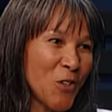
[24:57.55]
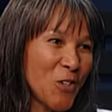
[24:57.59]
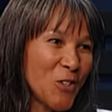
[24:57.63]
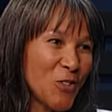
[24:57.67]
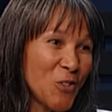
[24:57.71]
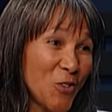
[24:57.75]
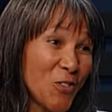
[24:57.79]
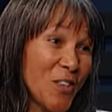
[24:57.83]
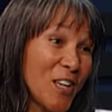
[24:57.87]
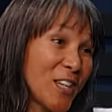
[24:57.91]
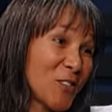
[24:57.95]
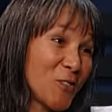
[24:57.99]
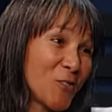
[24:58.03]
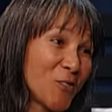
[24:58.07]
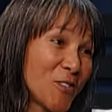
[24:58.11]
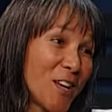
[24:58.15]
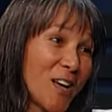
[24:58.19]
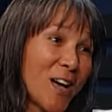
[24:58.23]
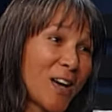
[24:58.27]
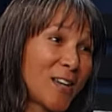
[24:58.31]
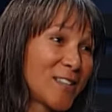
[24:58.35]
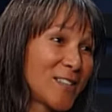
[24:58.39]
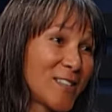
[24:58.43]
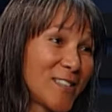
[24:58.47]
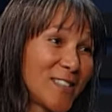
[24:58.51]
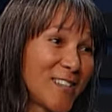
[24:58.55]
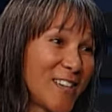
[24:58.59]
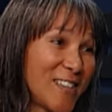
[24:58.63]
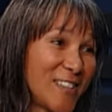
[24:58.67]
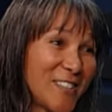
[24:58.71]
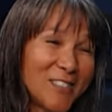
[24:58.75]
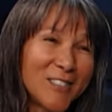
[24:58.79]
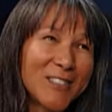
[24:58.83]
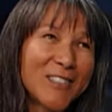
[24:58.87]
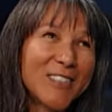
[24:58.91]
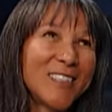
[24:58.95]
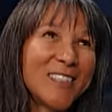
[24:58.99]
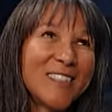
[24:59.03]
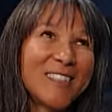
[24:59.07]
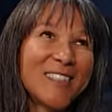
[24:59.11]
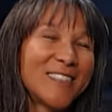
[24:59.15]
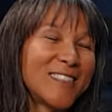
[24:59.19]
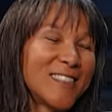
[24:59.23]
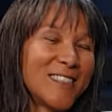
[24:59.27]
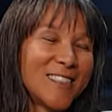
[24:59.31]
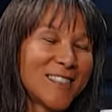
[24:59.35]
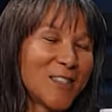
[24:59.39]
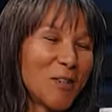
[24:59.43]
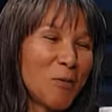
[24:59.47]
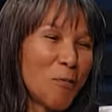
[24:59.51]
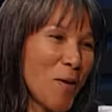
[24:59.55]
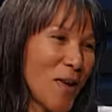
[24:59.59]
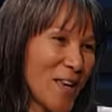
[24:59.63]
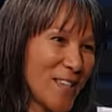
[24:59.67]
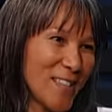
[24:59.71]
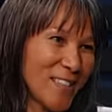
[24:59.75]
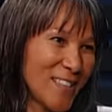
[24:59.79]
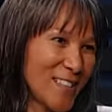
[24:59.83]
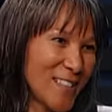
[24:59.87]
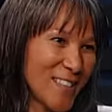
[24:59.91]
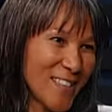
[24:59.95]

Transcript: So that's what God has done. It's, it's just an amazing